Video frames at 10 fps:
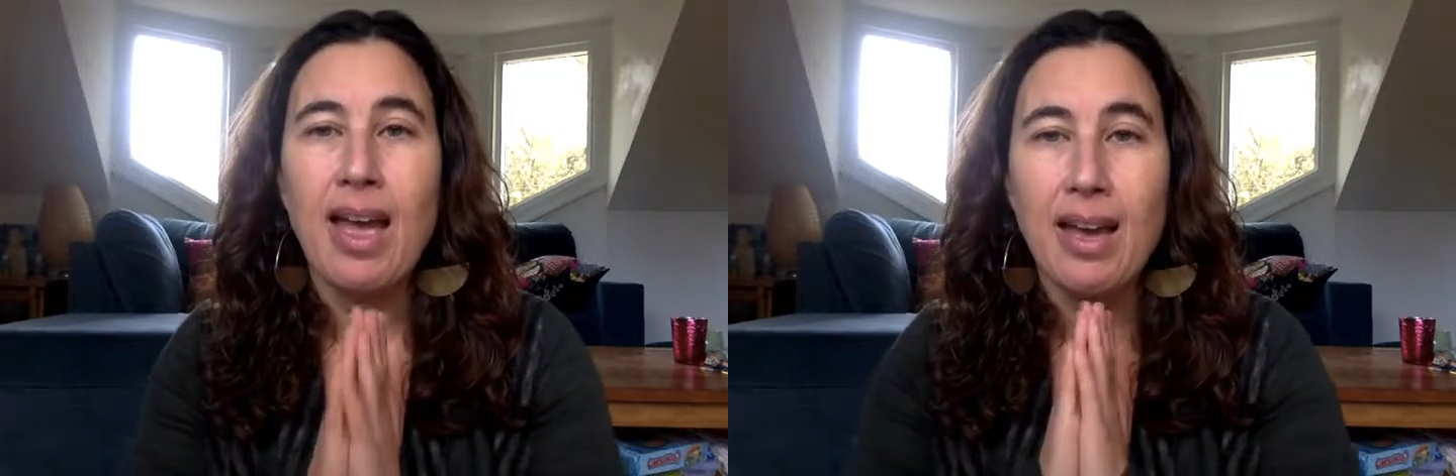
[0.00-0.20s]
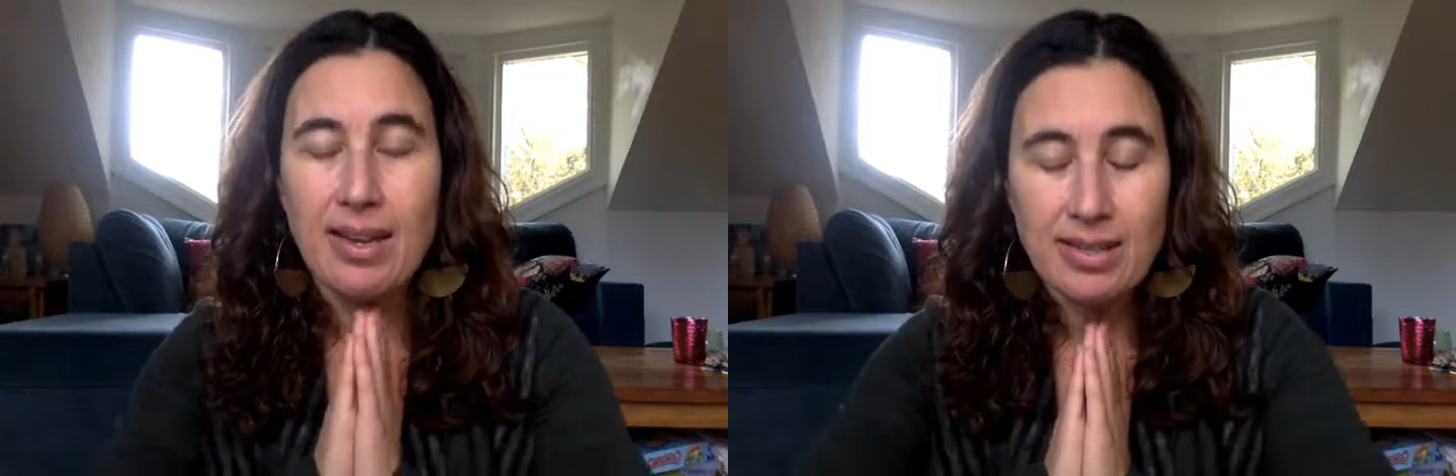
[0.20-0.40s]

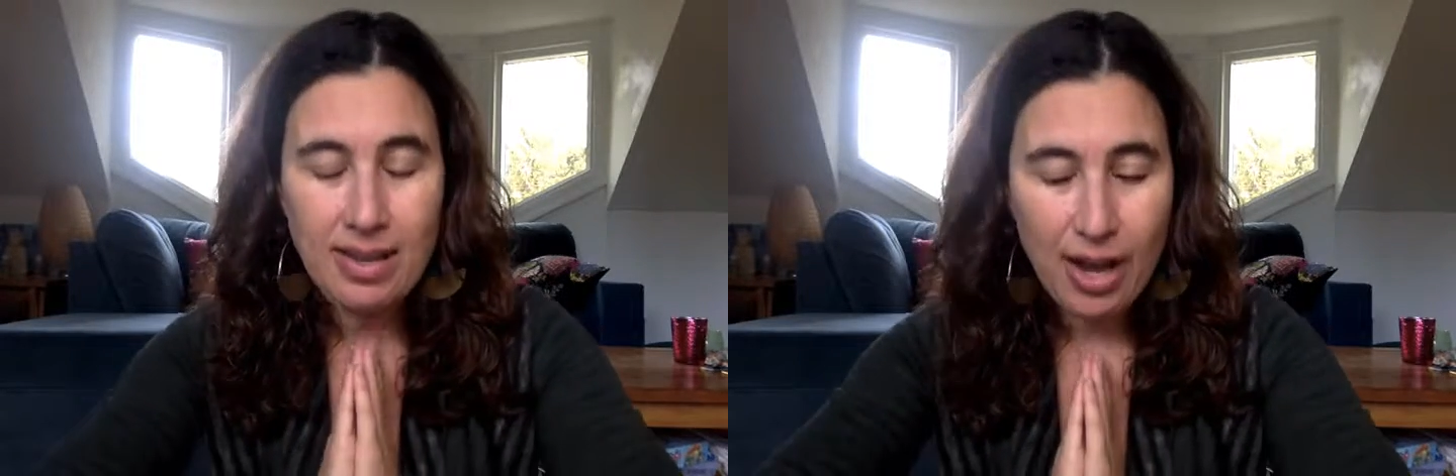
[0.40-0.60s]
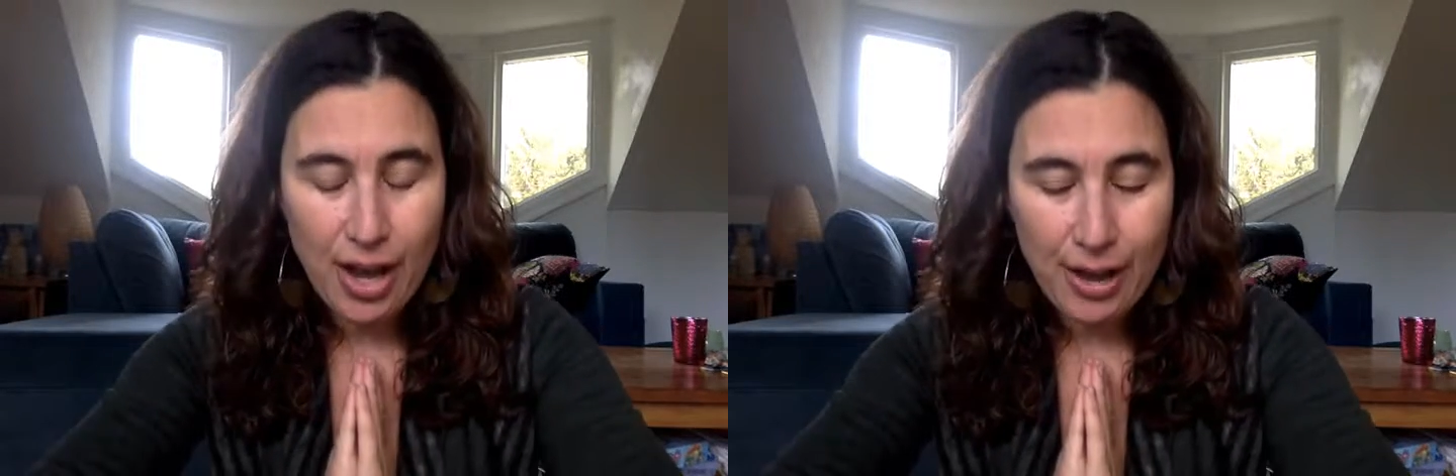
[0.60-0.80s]
And
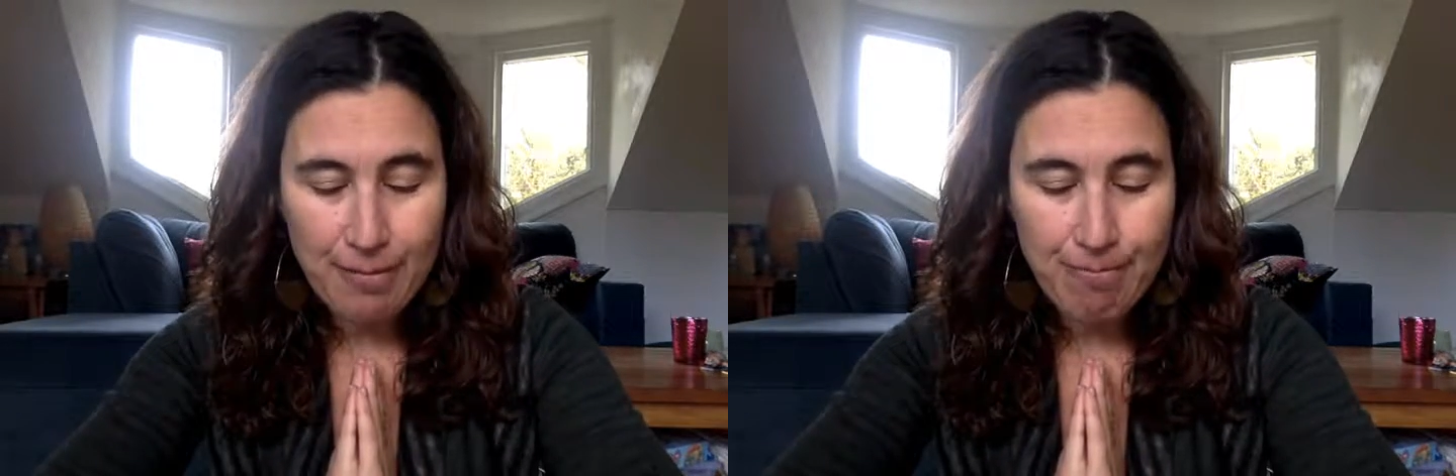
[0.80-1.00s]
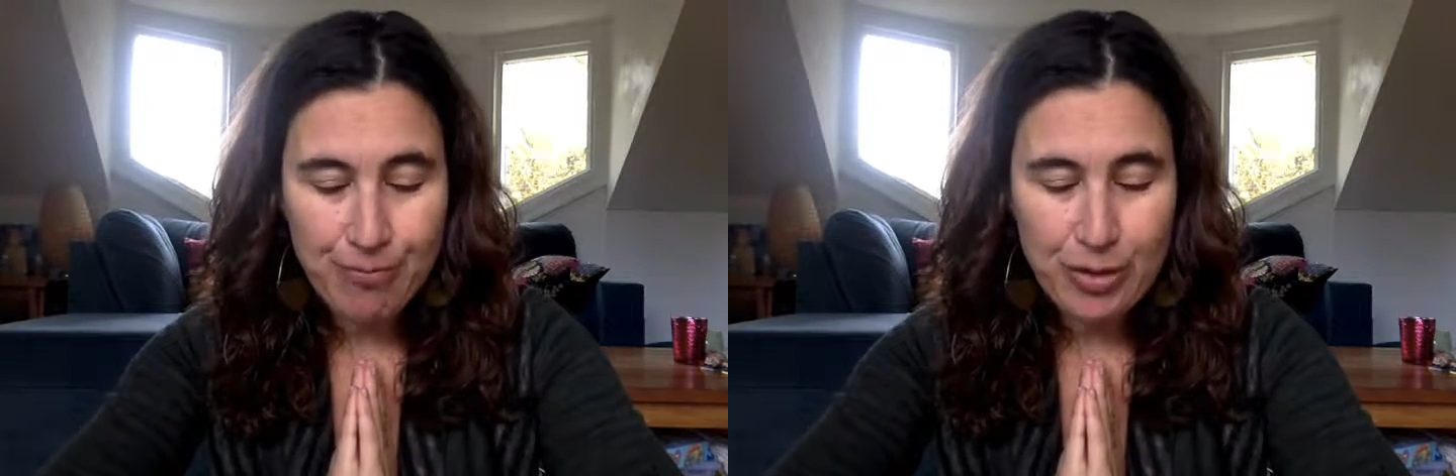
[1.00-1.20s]

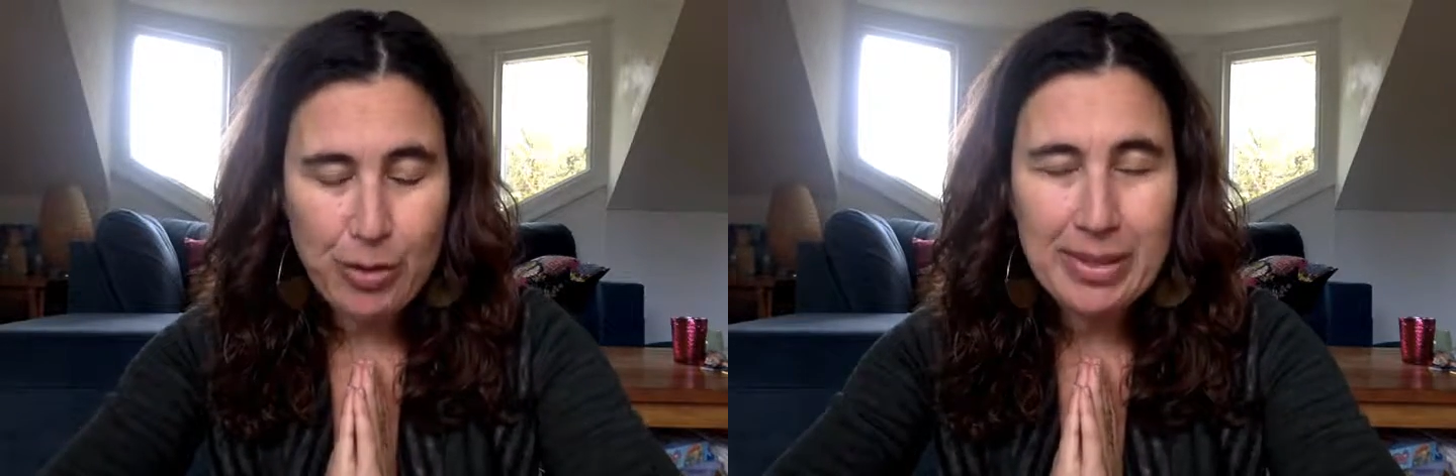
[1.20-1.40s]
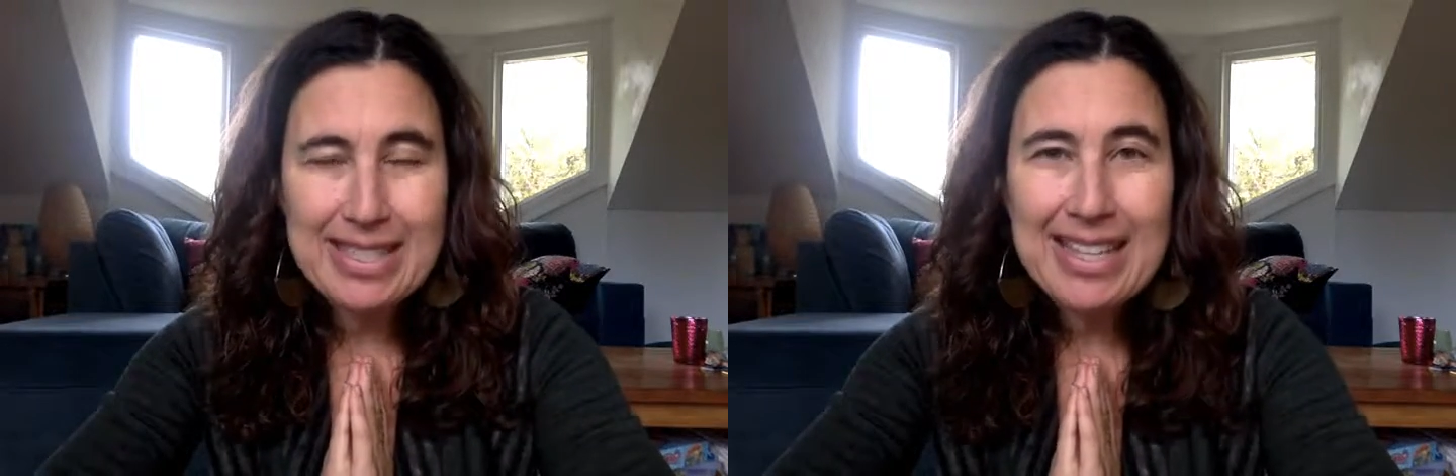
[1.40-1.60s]
um,
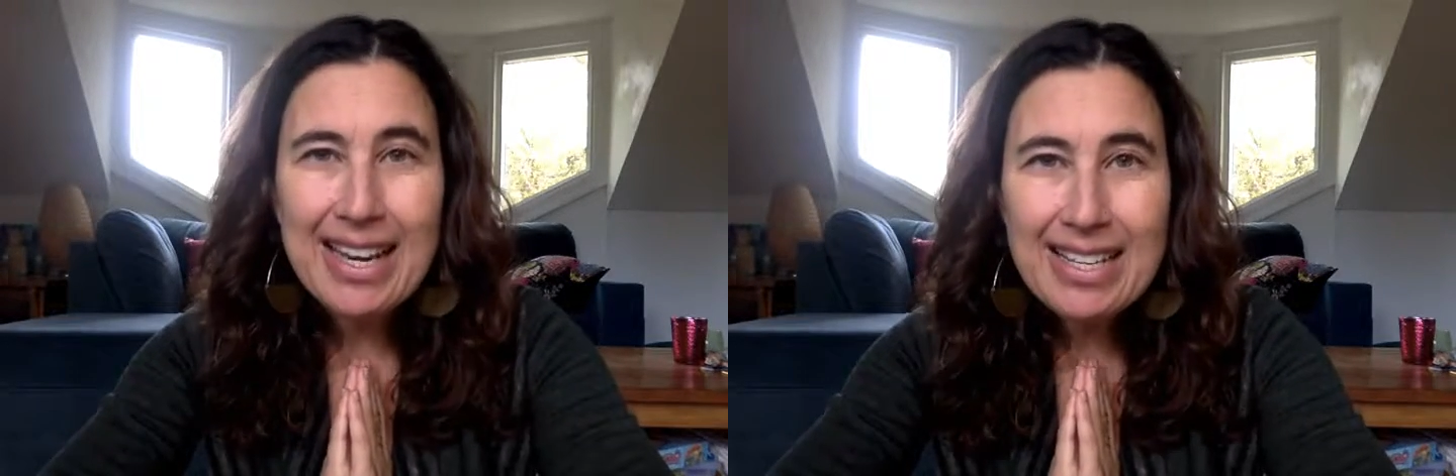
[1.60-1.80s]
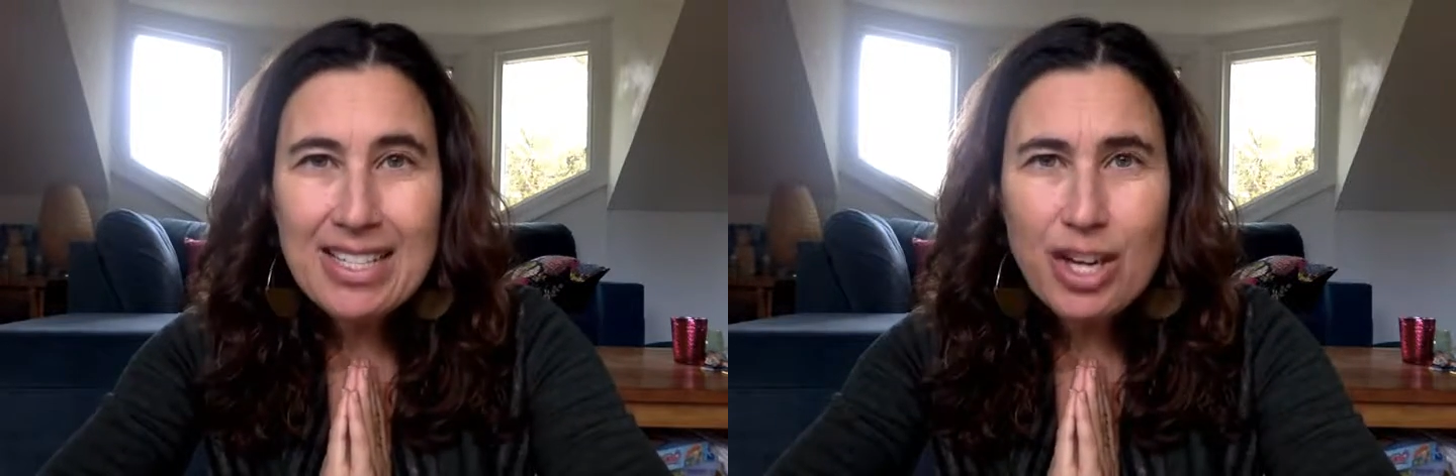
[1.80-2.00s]
so I'm
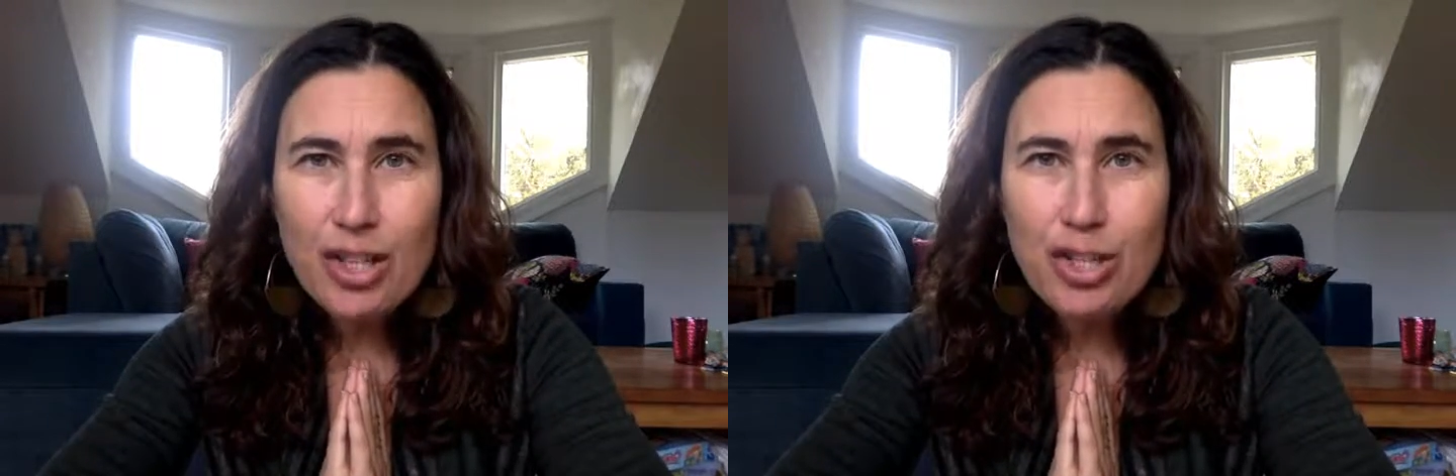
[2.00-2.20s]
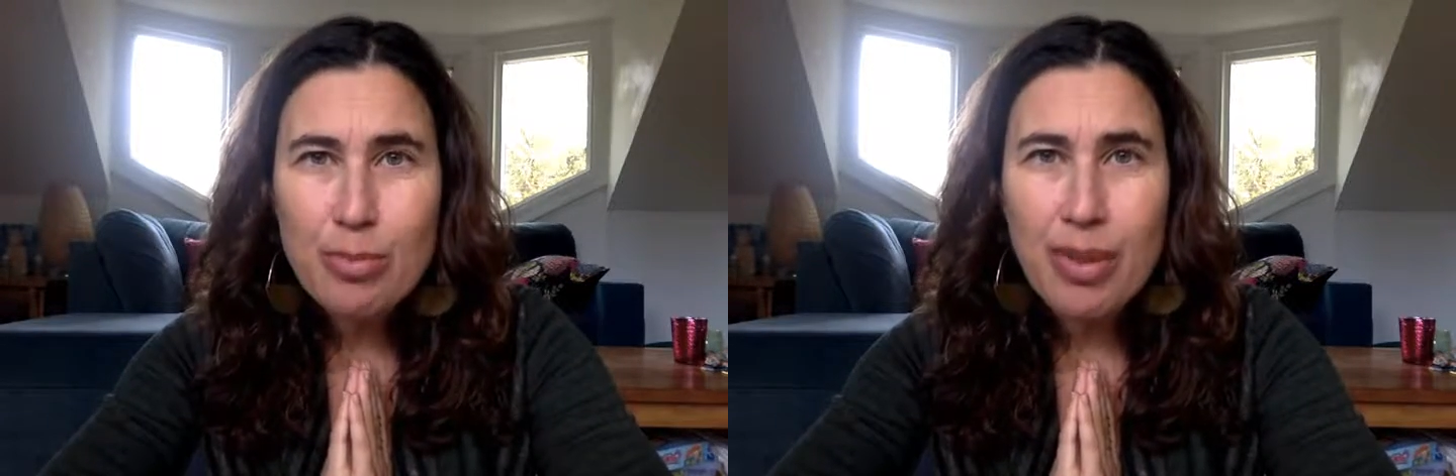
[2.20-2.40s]
excited to
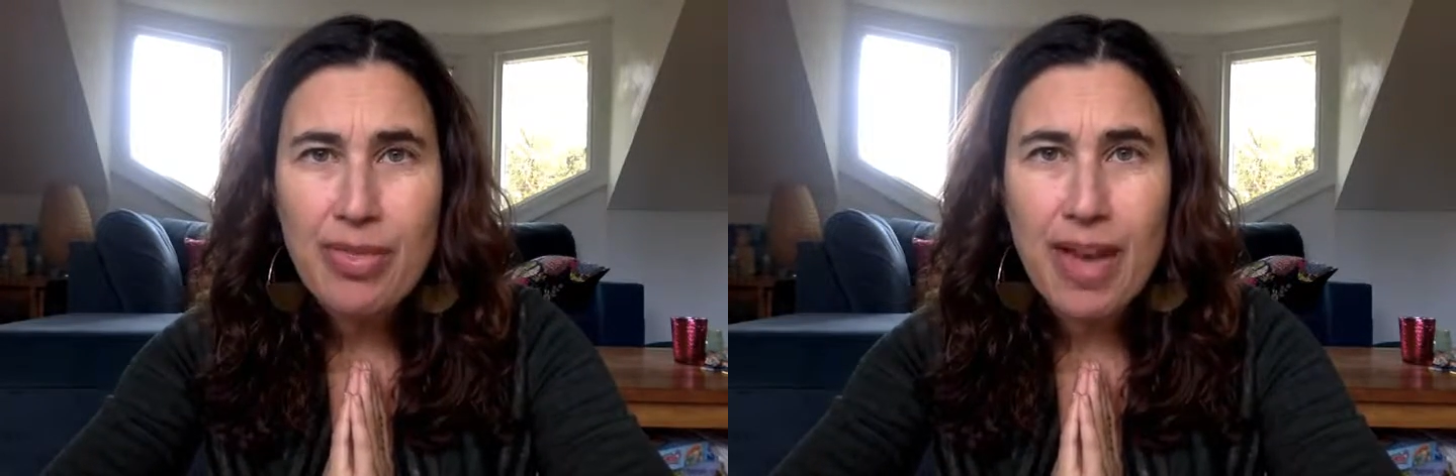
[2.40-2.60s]
talk to you about